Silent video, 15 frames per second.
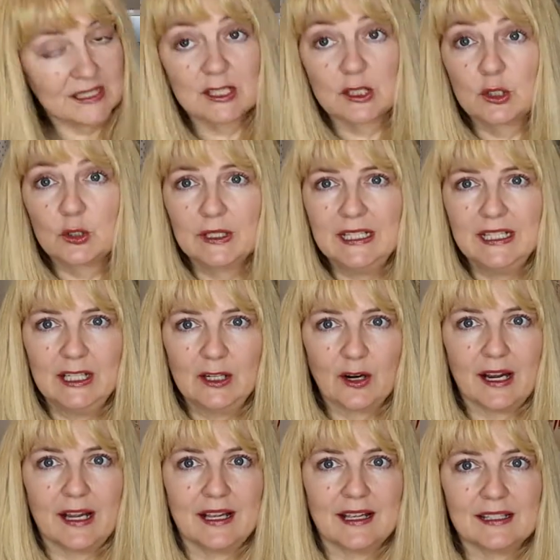it's a greeny
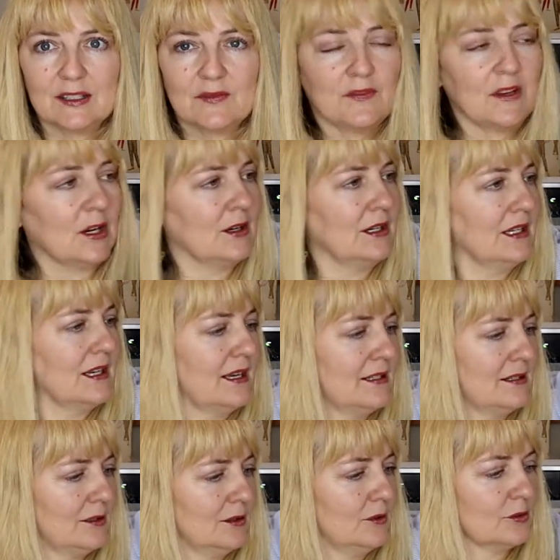gray. It's very
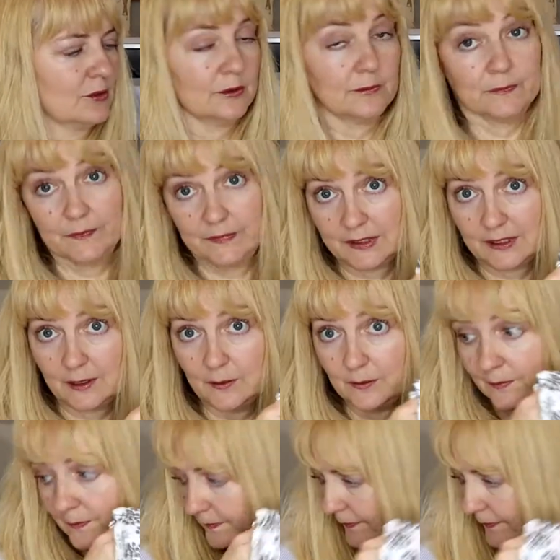nice and neutral. So